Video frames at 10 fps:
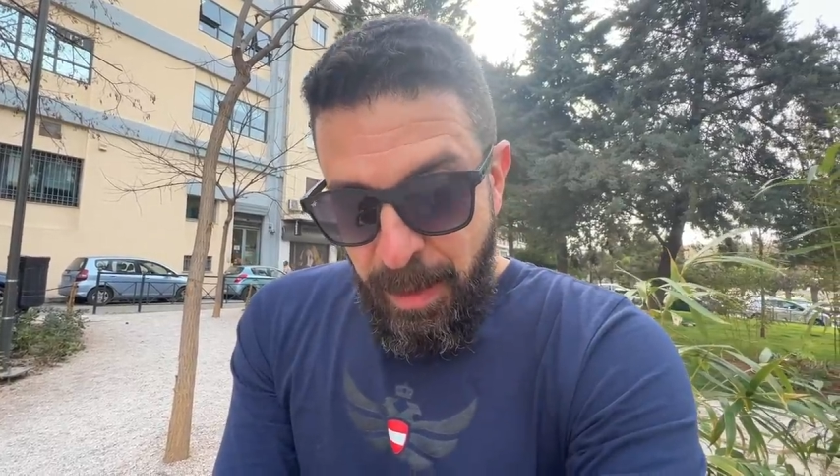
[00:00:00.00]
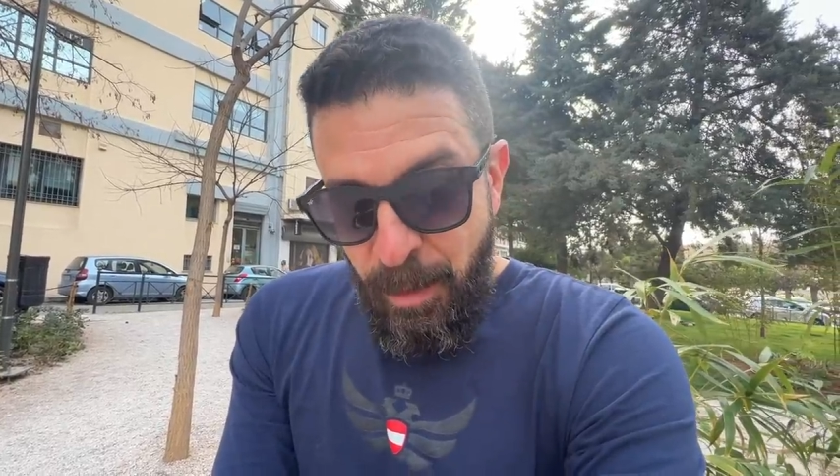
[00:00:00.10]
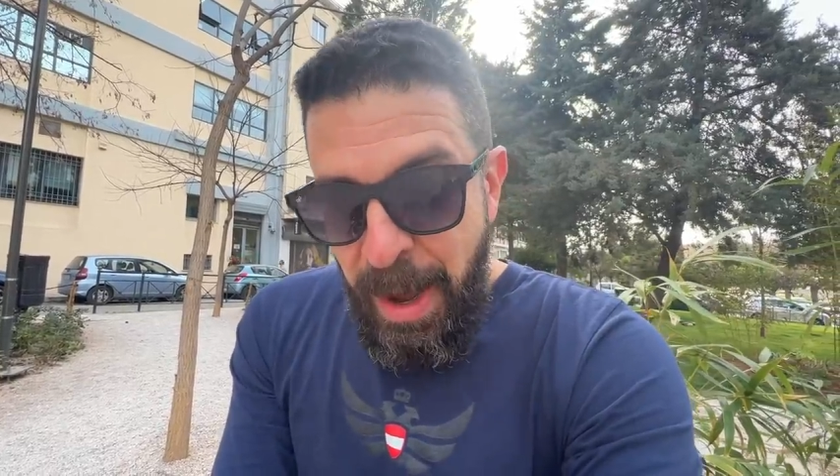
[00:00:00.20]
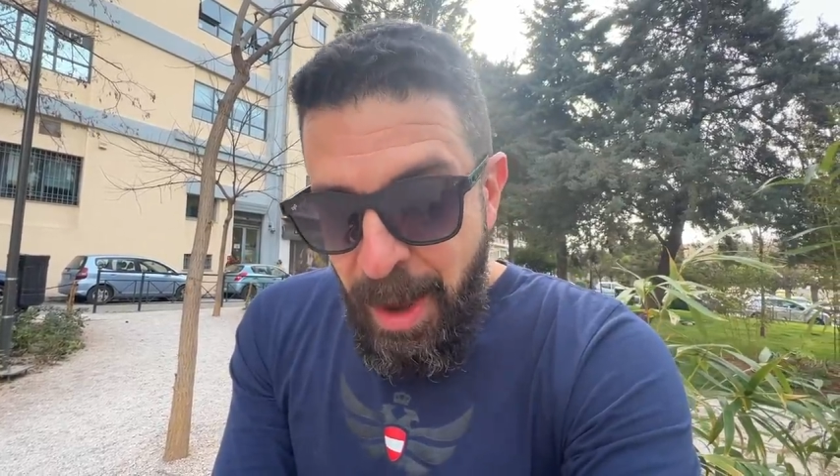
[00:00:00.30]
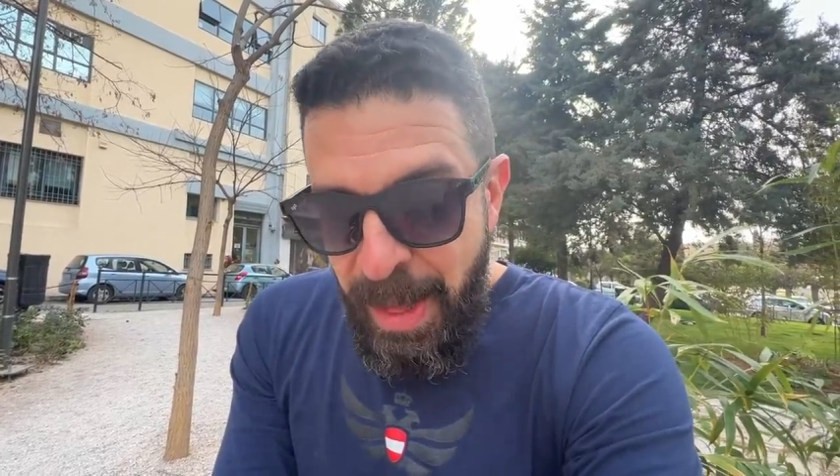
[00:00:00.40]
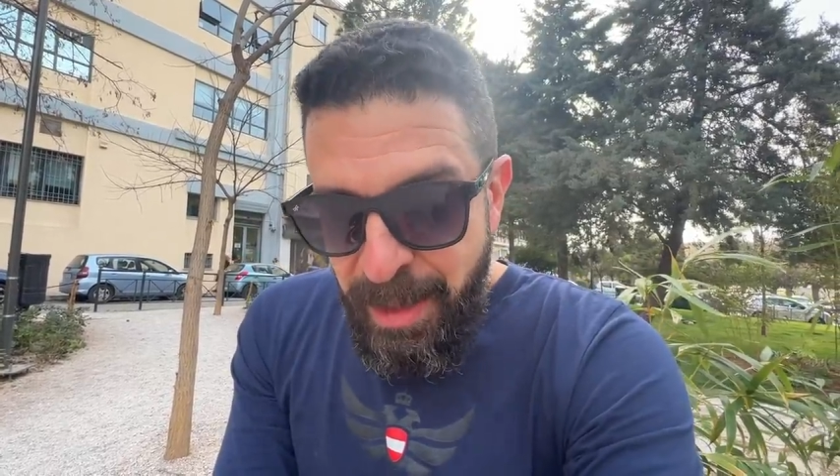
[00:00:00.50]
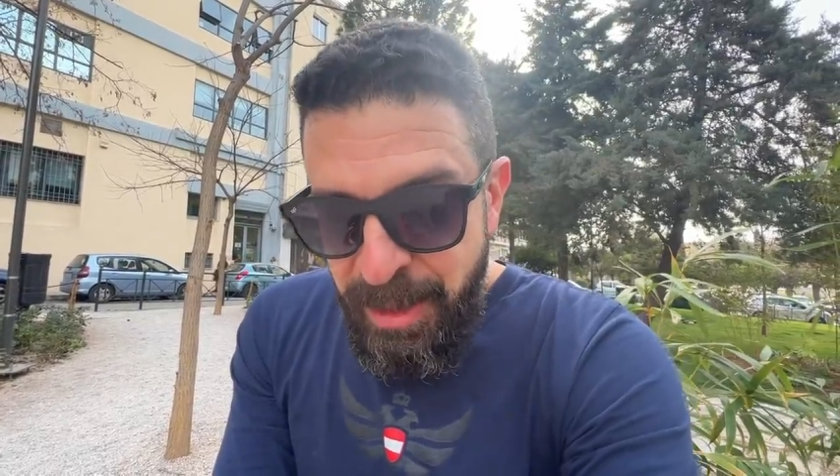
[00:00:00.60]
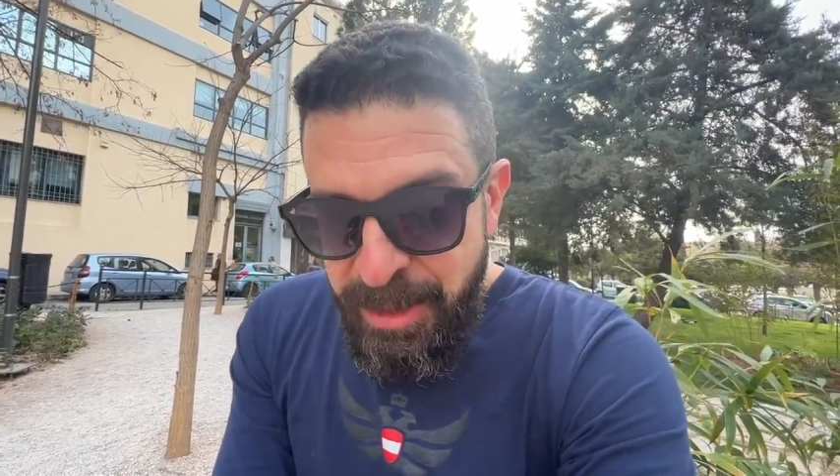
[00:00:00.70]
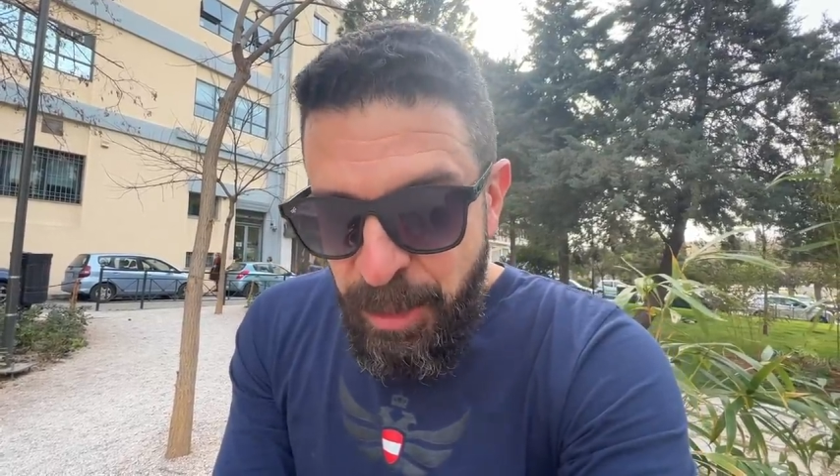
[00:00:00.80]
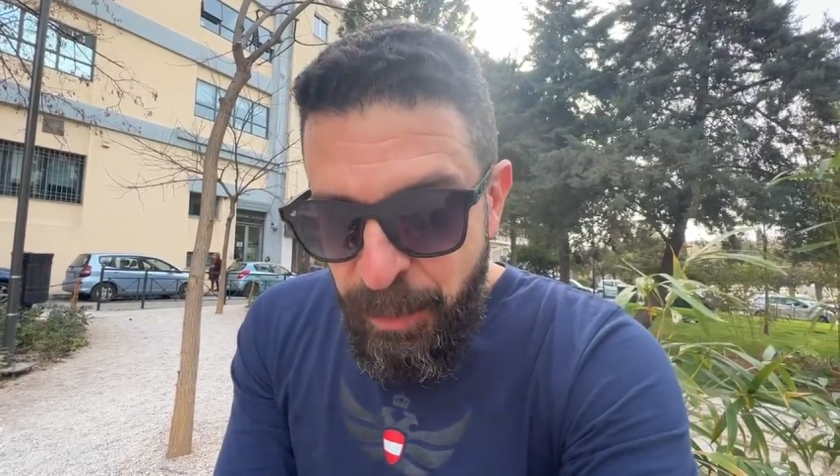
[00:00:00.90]
Wow, that
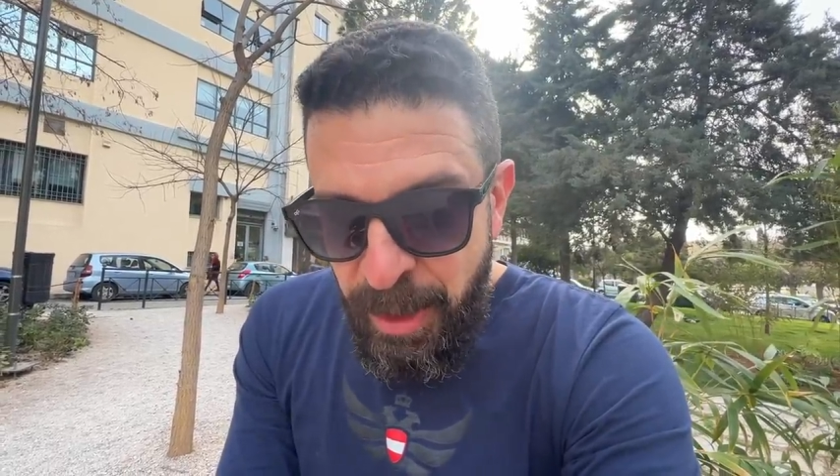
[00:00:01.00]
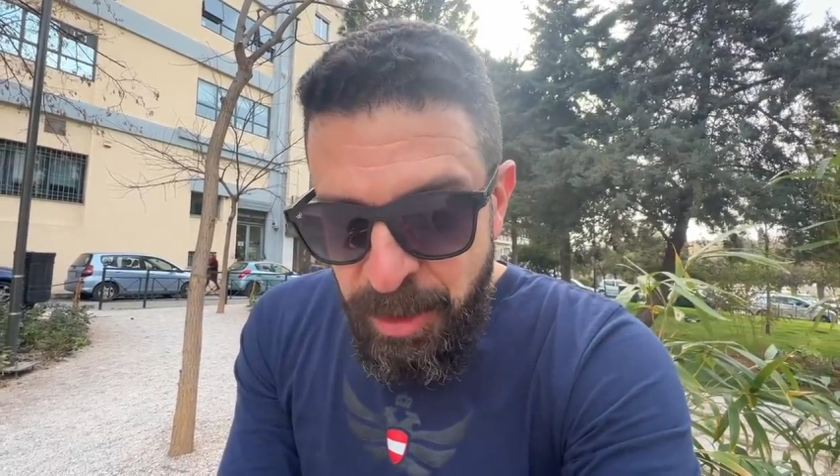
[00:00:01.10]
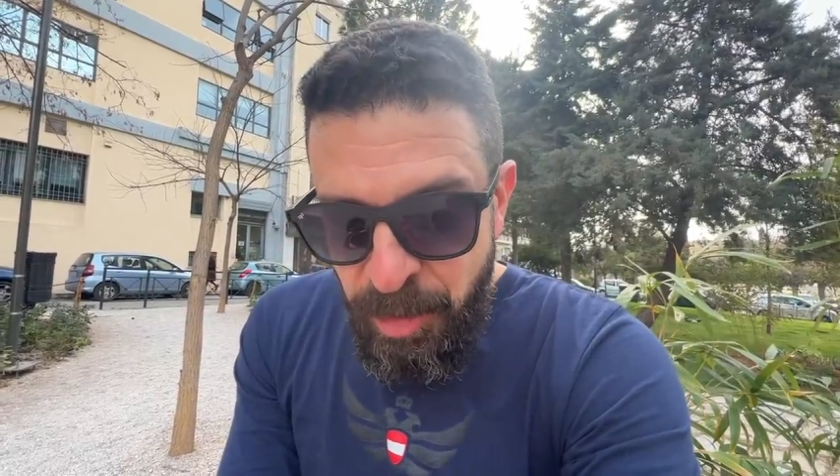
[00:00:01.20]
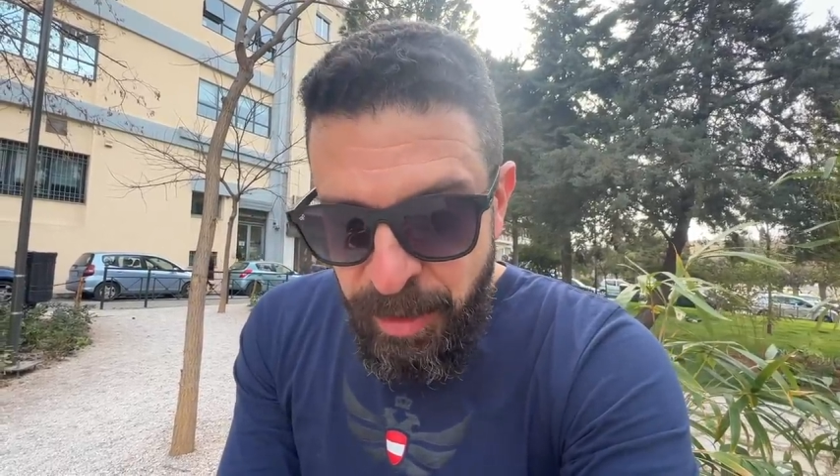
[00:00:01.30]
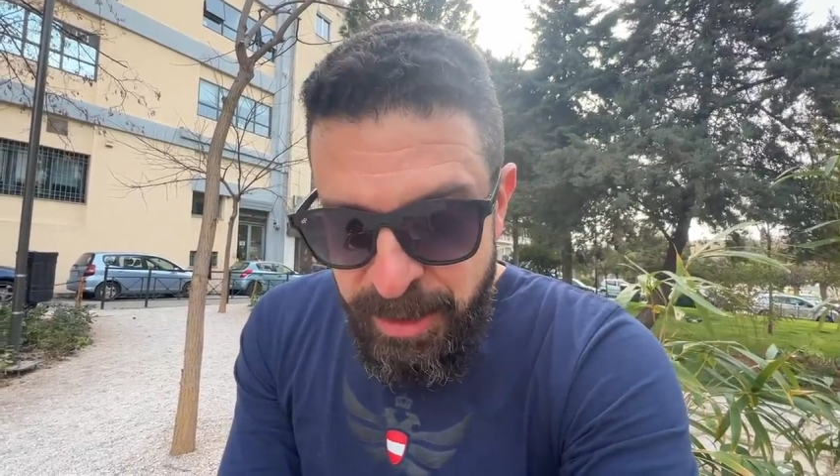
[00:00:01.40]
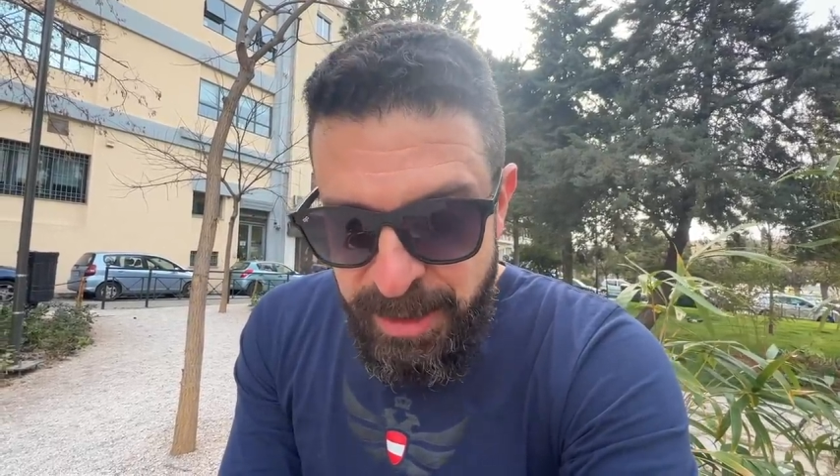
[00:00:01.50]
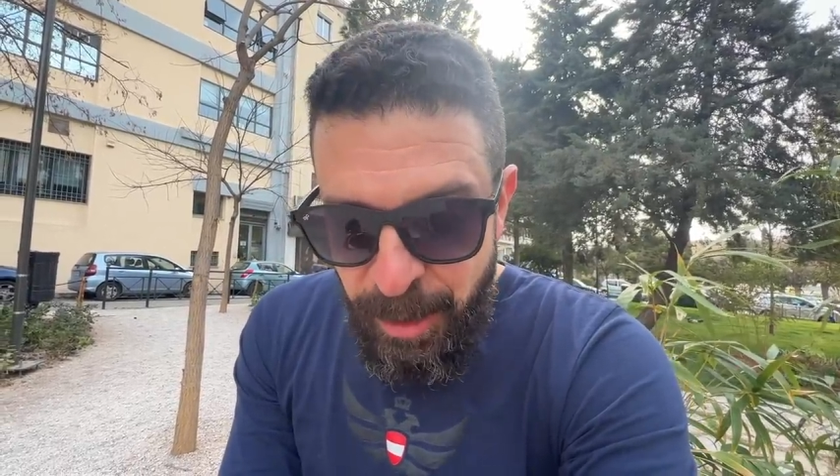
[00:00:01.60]
list of countries